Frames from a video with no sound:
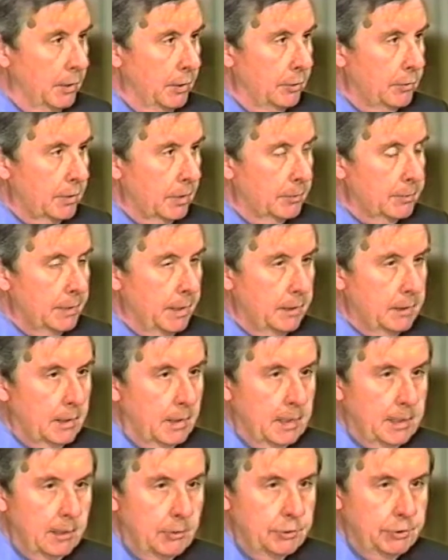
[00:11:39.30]
You can obtain
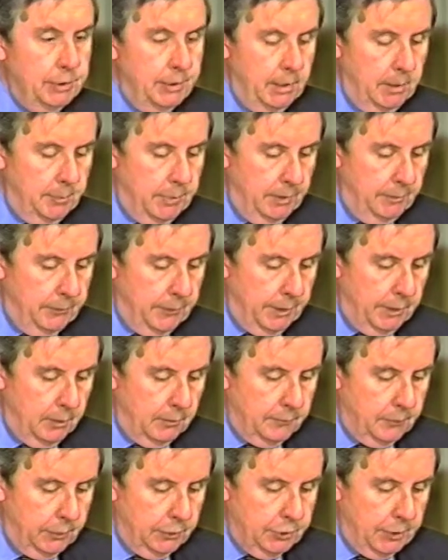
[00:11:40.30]
a higher G D P
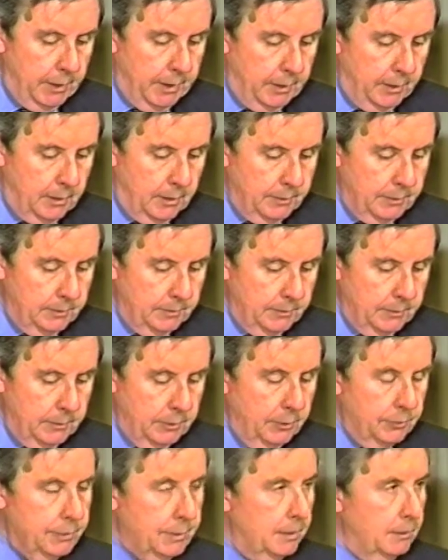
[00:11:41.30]
figure for China
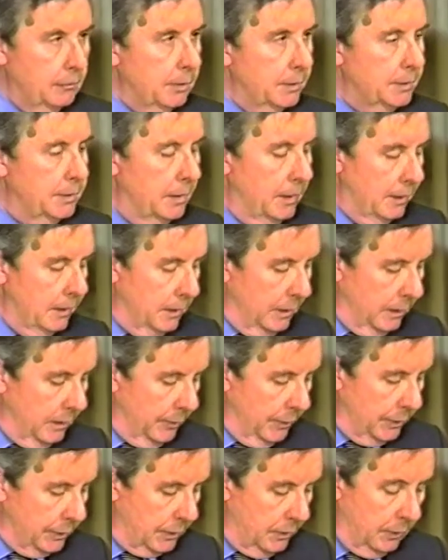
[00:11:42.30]
using what the
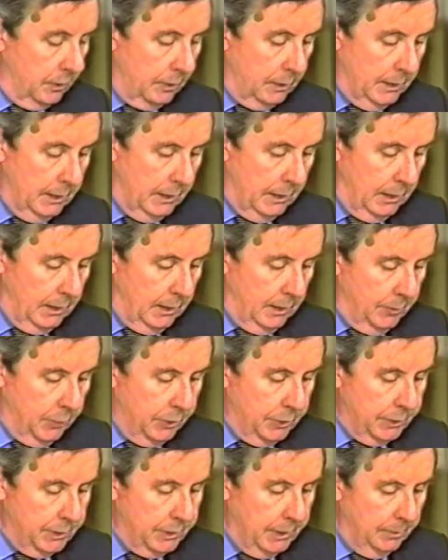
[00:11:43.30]
economists call
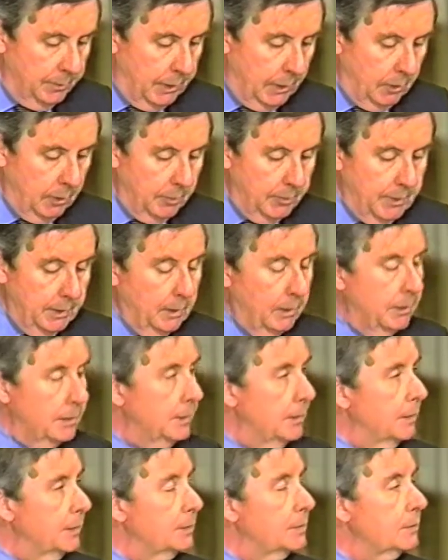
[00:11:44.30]
purchasing power
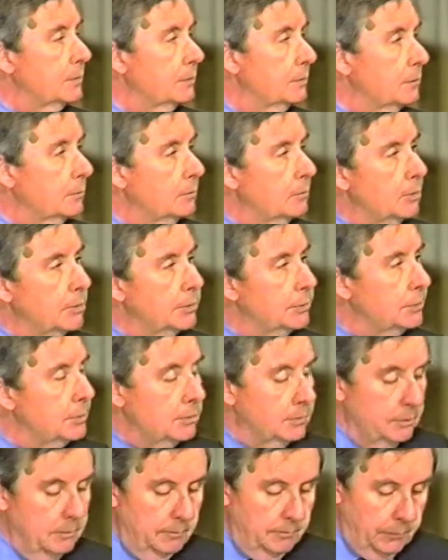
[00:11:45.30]
parities,
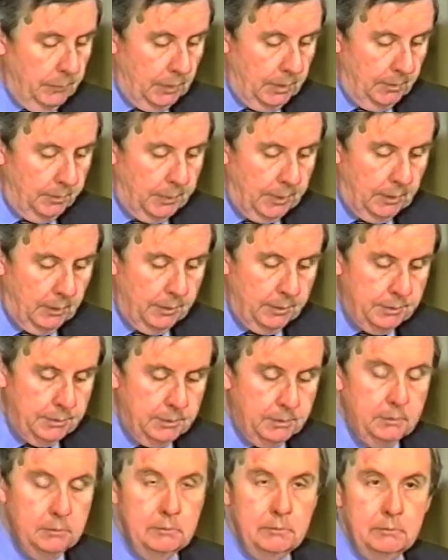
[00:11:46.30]
which
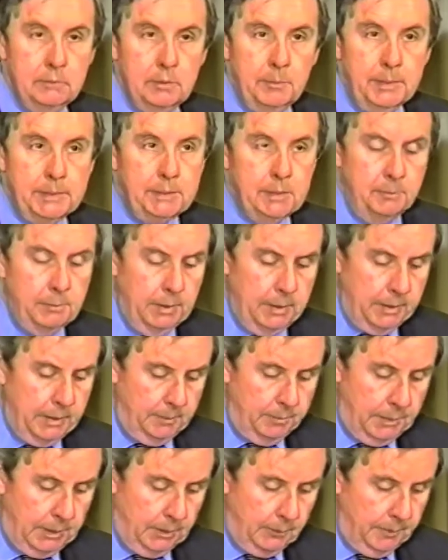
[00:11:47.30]
compares domestic
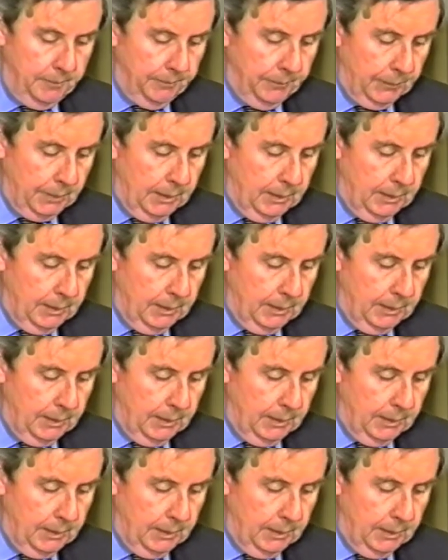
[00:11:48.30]
buying power.